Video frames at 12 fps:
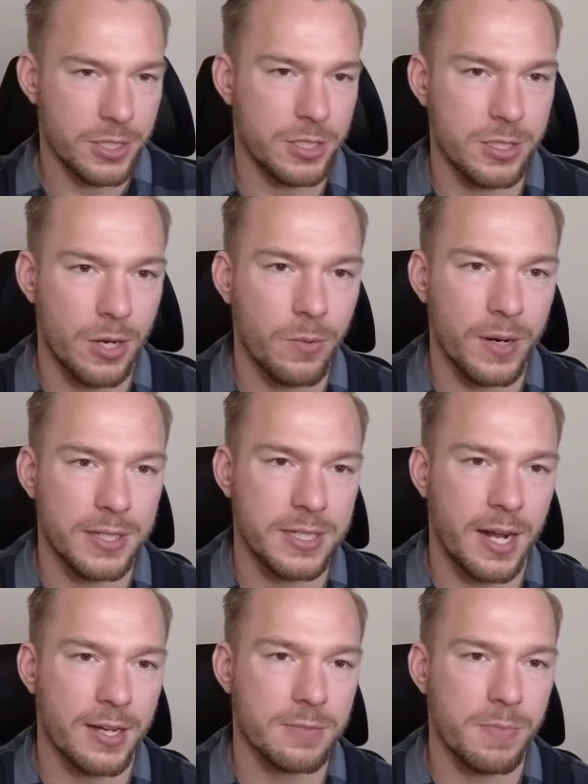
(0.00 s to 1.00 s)
just don't want to
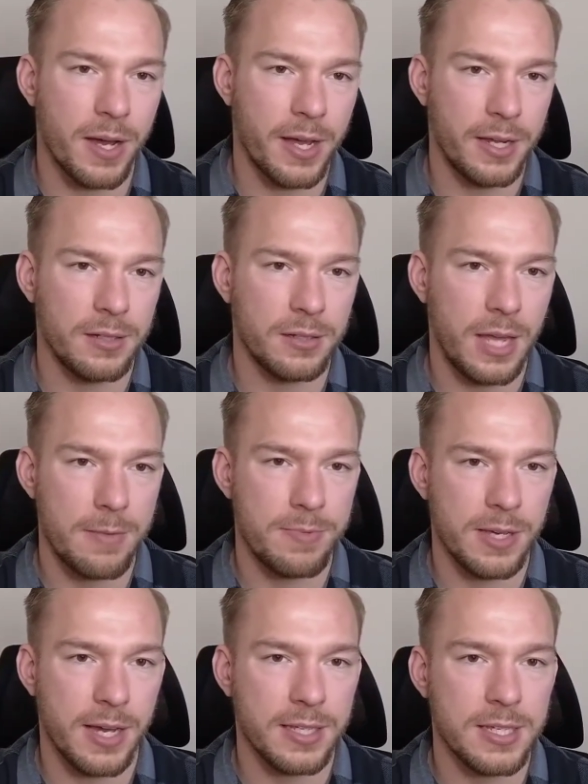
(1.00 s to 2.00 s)
dox my
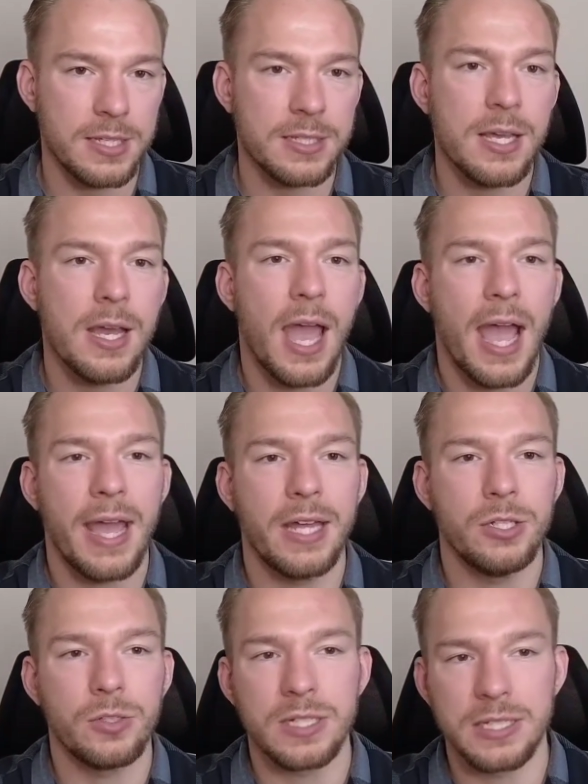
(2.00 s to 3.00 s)
API keys.
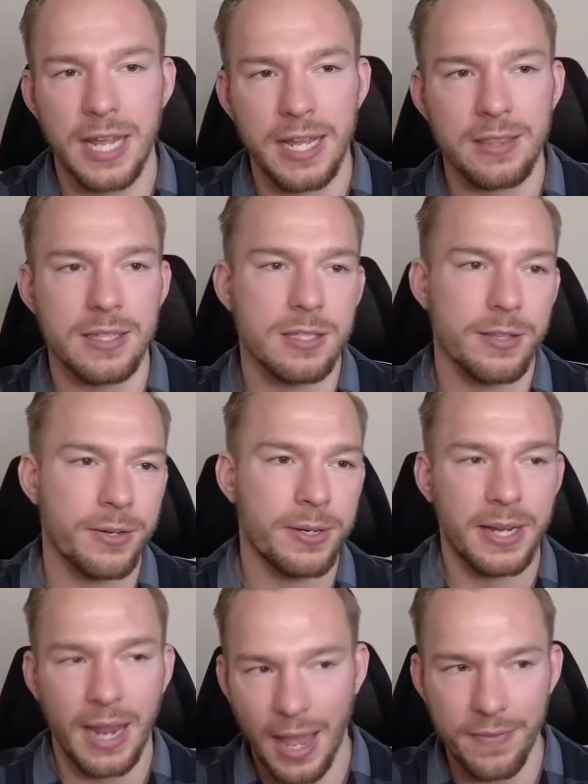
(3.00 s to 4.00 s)
And you can take this
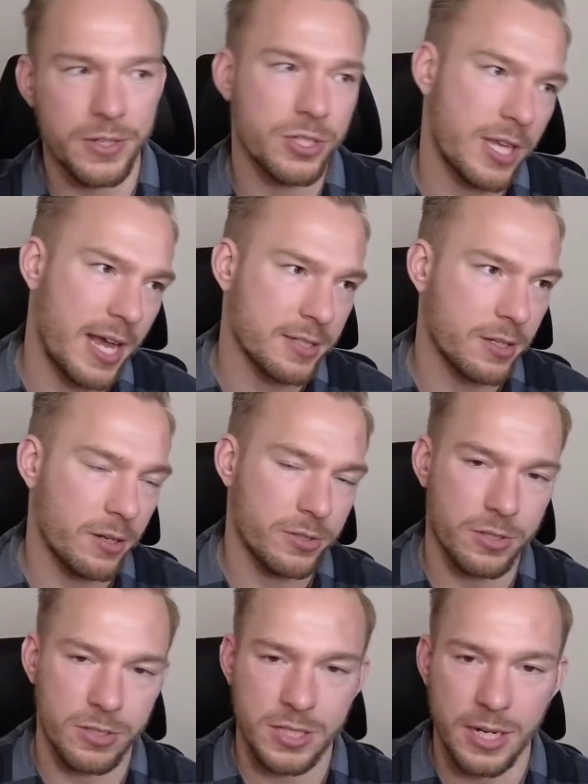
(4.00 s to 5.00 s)
learning and then just ask
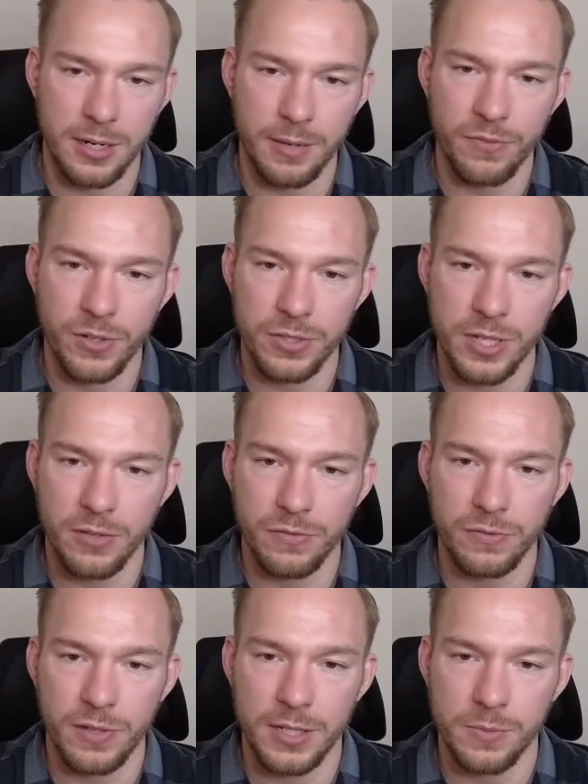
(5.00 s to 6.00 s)
Cursor to set it up for
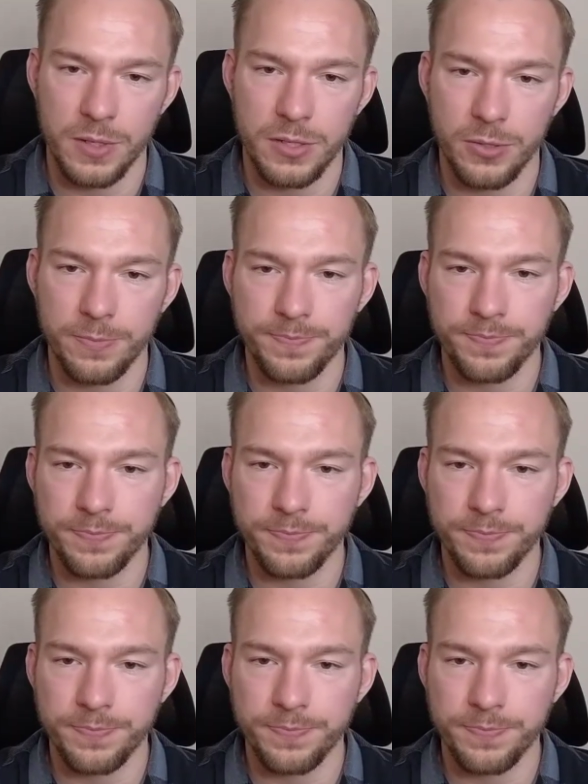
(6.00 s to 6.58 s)
yourself as well too.